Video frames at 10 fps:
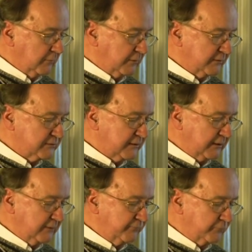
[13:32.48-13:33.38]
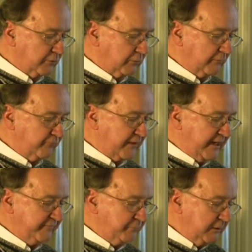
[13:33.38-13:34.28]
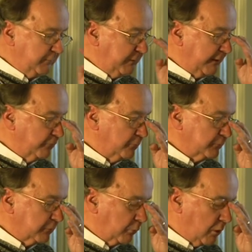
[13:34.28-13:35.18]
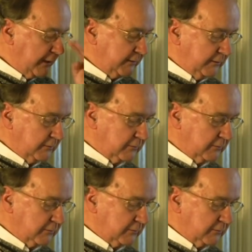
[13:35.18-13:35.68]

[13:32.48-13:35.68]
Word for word: On the second floor were five big bedrooms with walk-in